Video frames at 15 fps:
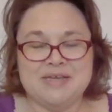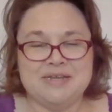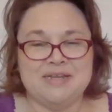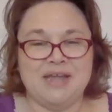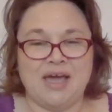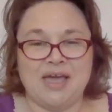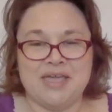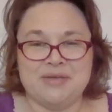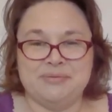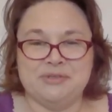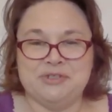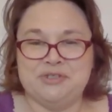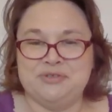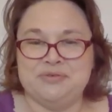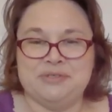not
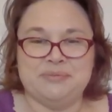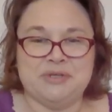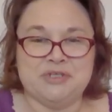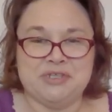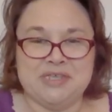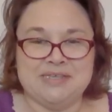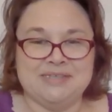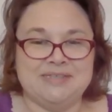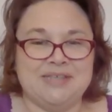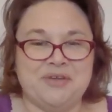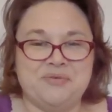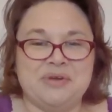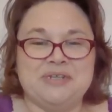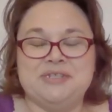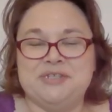able to do as much things as I
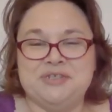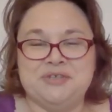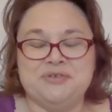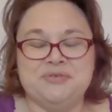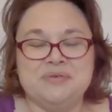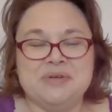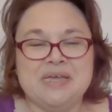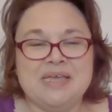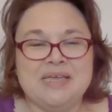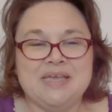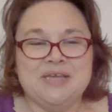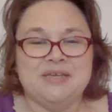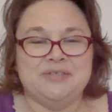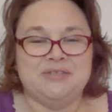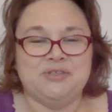want to do.
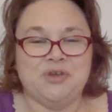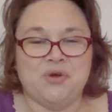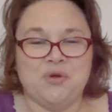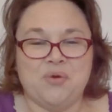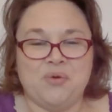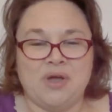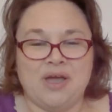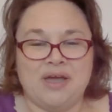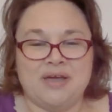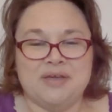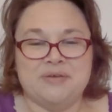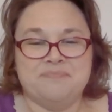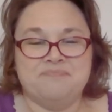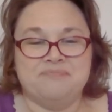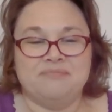So
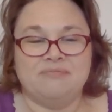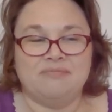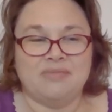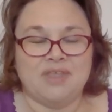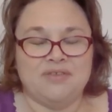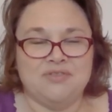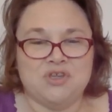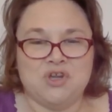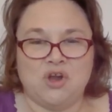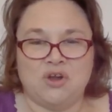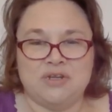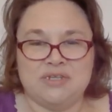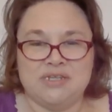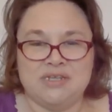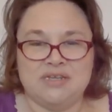uh, the
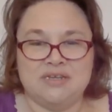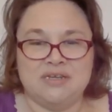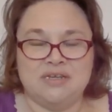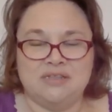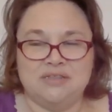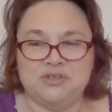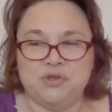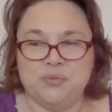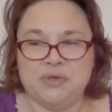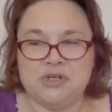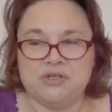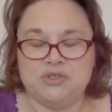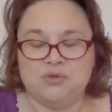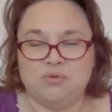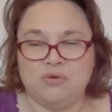gardening a little bit
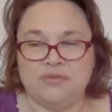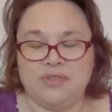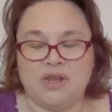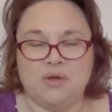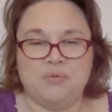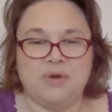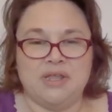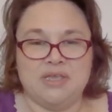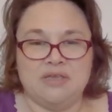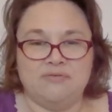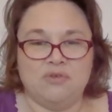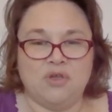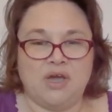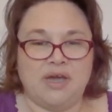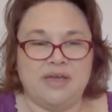of tour that I want to give
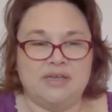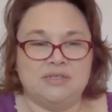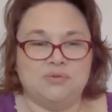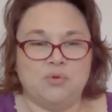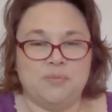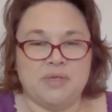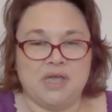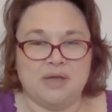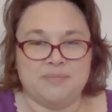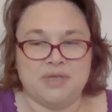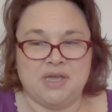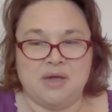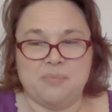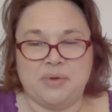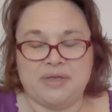you guys will be
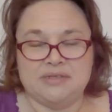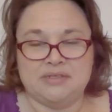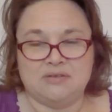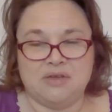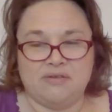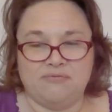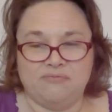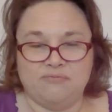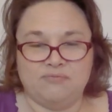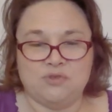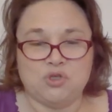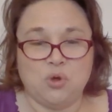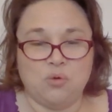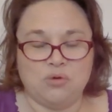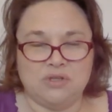coming up. I still haven't
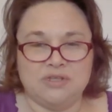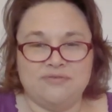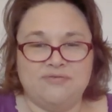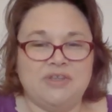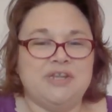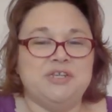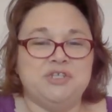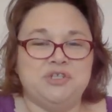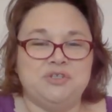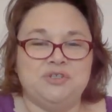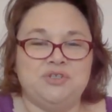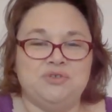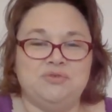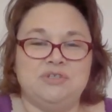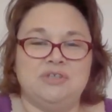totally finished
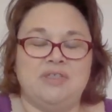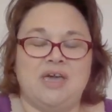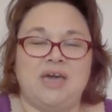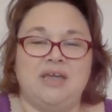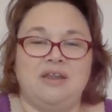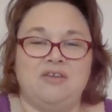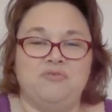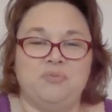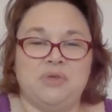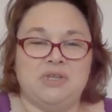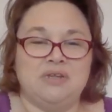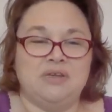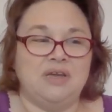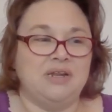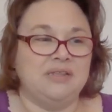due to that. I've
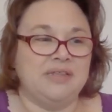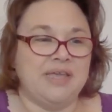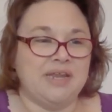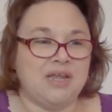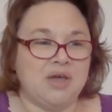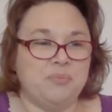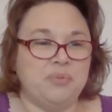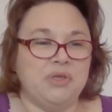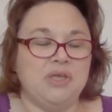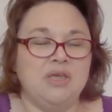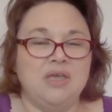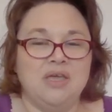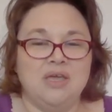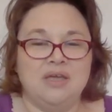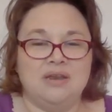been kind of laid up,
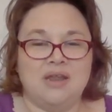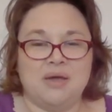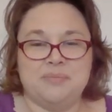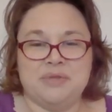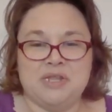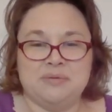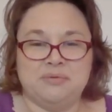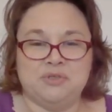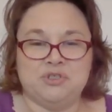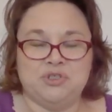not been able